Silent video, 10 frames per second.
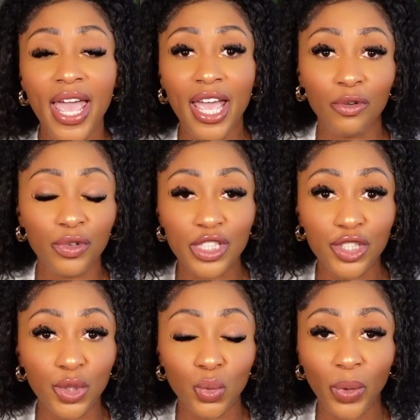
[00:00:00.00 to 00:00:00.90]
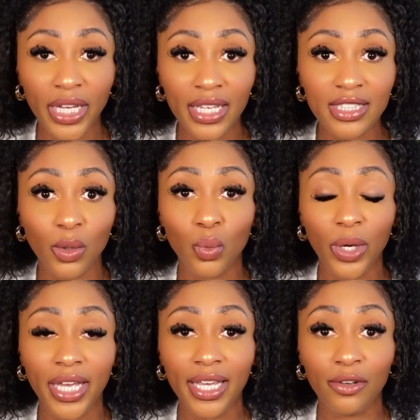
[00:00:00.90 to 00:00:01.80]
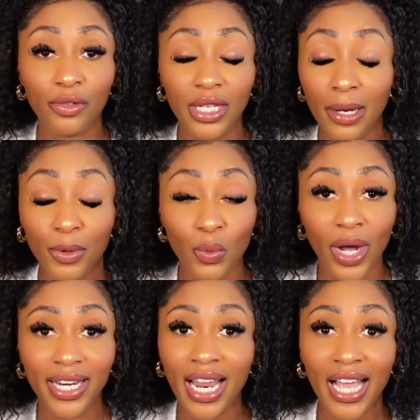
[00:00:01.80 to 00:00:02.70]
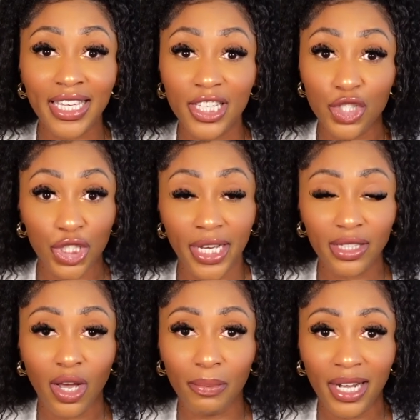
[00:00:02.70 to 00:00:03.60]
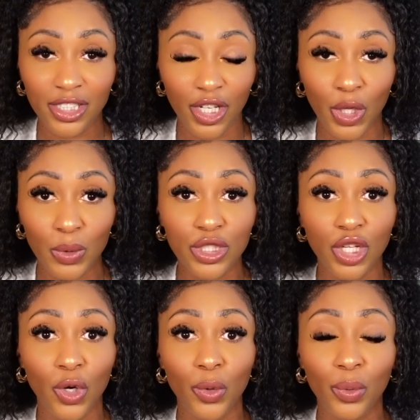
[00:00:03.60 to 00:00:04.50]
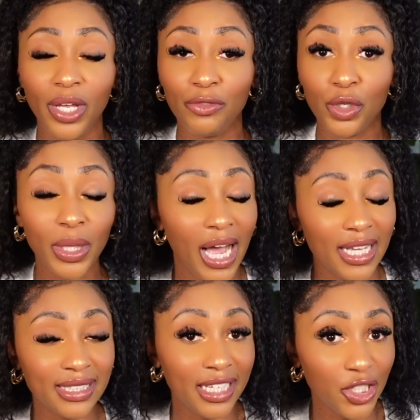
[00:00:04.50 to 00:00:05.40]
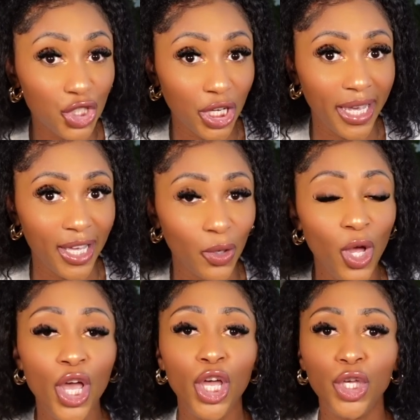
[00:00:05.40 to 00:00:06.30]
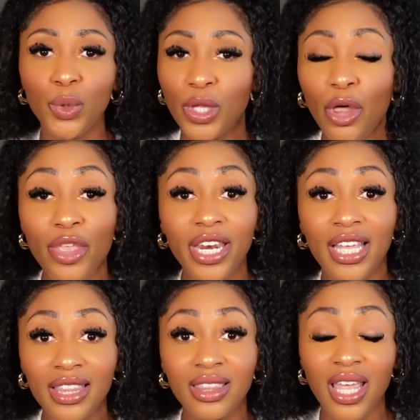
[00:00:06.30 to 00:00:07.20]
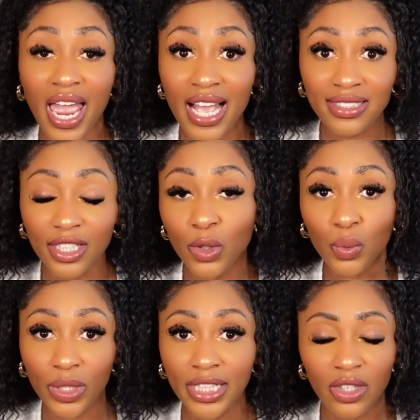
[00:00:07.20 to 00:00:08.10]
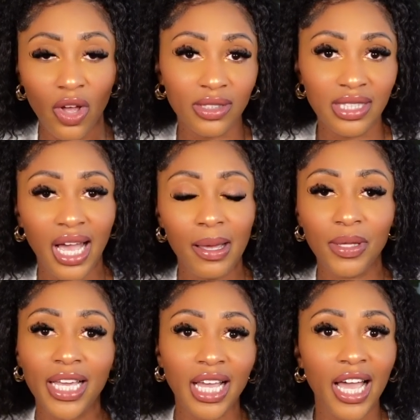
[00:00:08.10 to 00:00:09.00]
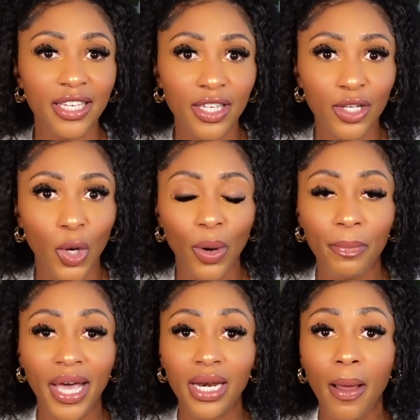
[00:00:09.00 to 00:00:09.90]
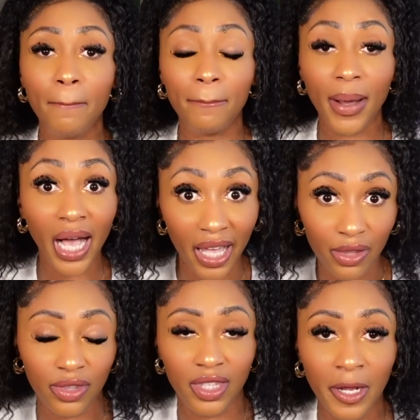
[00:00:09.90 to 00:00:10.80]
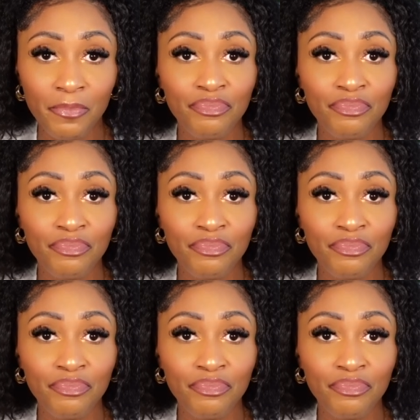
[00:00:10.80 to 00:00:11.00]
every 2 weeks, when number one, I get gel on my toes. So if you guys get gel, you know that it lasts a really long time. Like I can go about a month